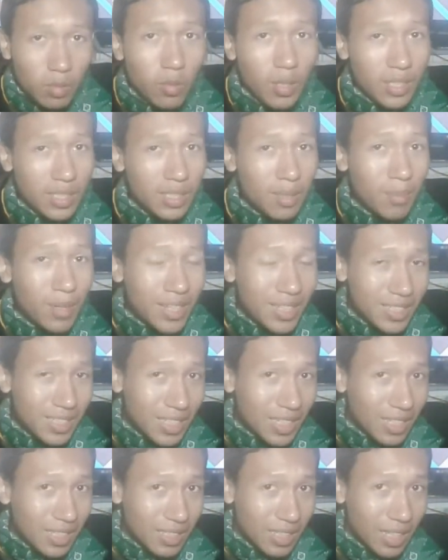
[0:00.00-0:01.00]
to HTML and
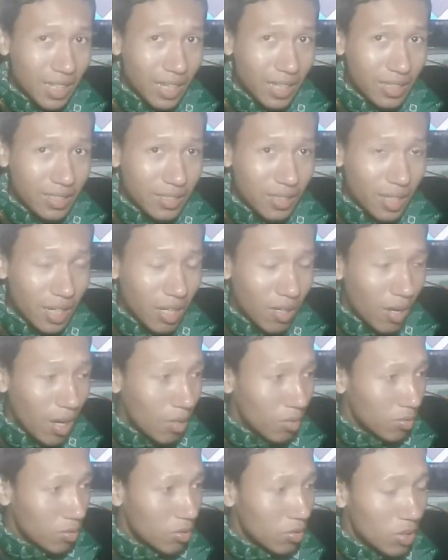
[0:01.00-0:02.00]
CSS
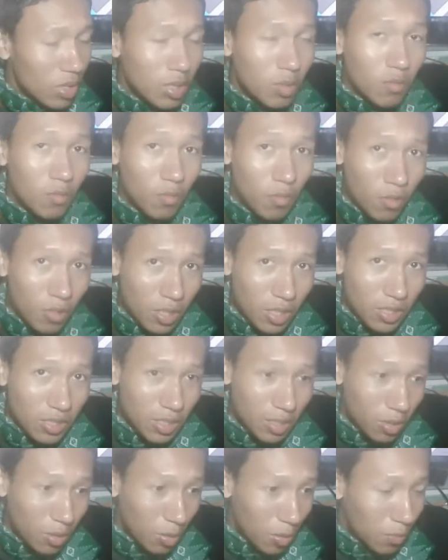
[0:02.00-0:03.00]
around 3 to 4 years
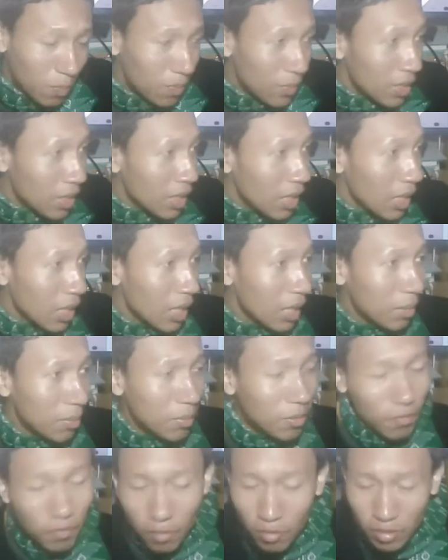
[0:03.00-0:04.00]
ago, and
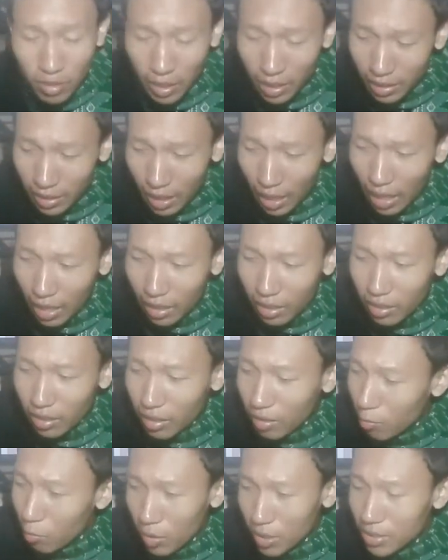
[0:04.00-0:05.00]
before that I
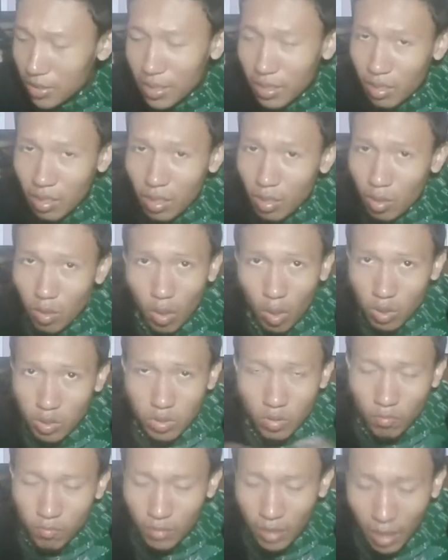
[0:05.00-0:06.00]
wasted lots
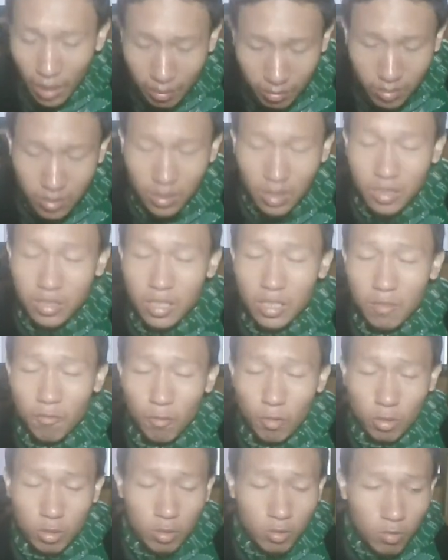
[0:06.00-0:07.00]
of time searching
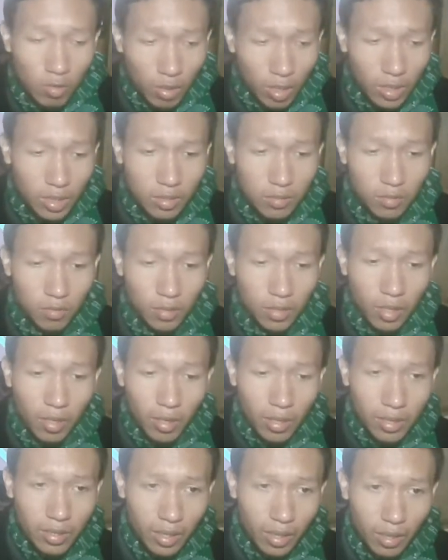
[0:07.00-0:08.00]
for tutorials here
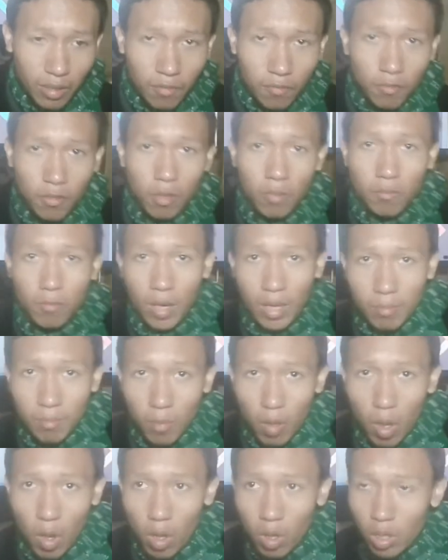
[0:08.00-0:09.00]
and there from one
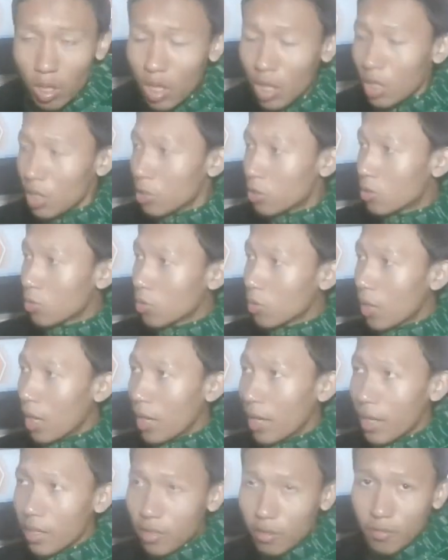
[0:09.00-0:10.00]
blog to
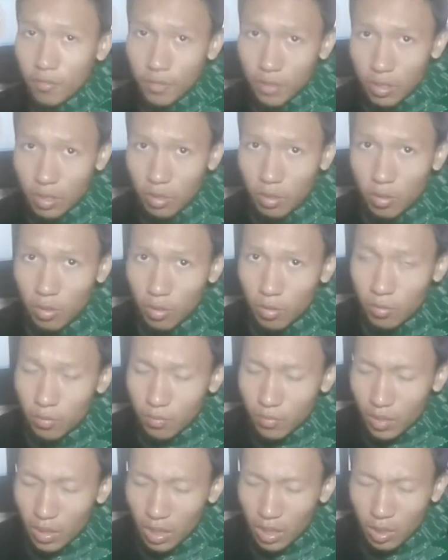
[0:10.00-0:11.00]
another video.
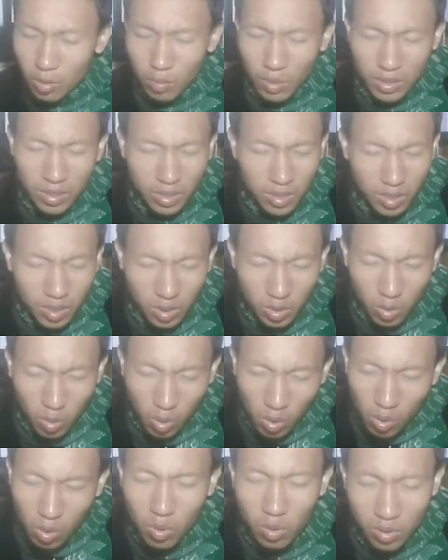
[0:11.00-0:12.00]
It was
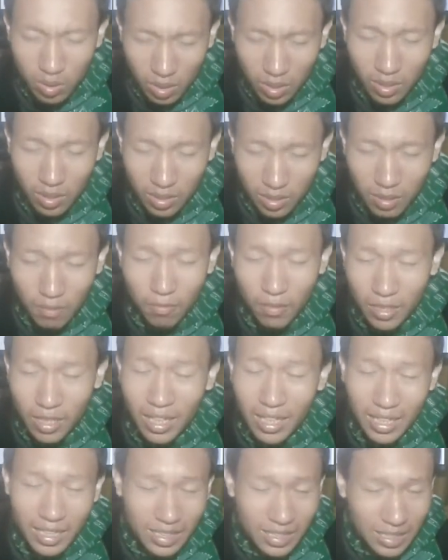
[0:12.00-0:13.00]
so
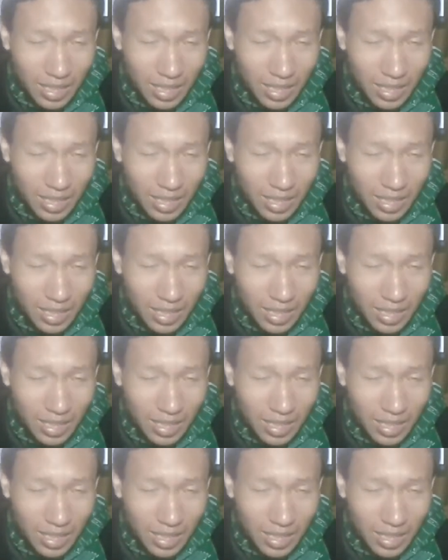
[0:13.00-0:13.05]
difficult and